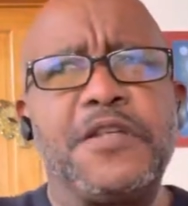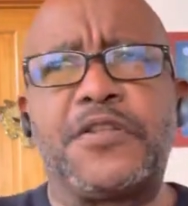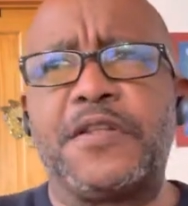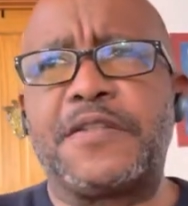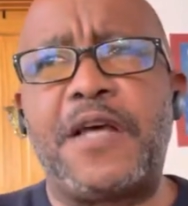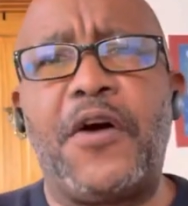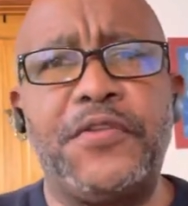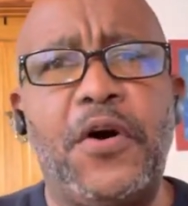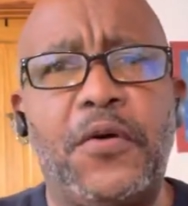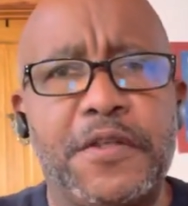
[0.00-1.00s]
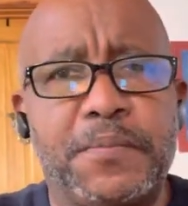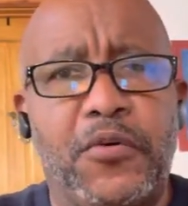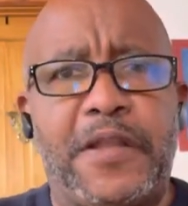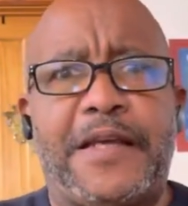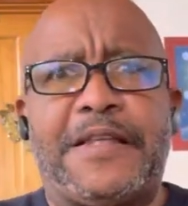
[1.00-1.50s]
So the south node is
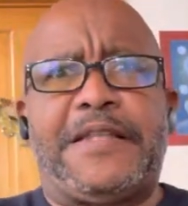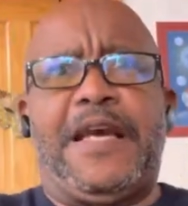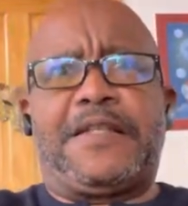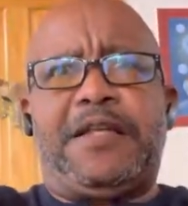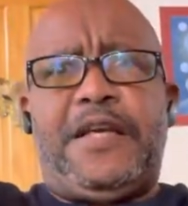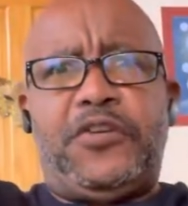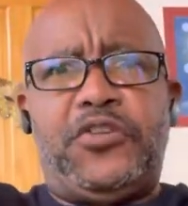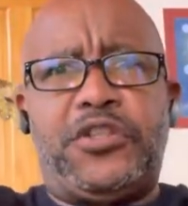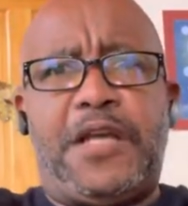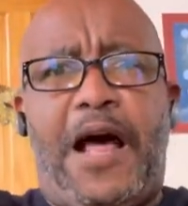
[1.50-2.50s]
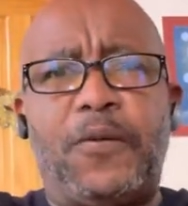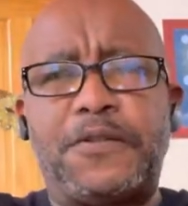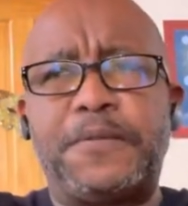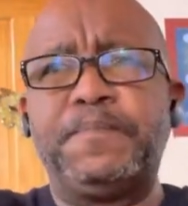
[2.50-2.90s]
more like it takes the energy out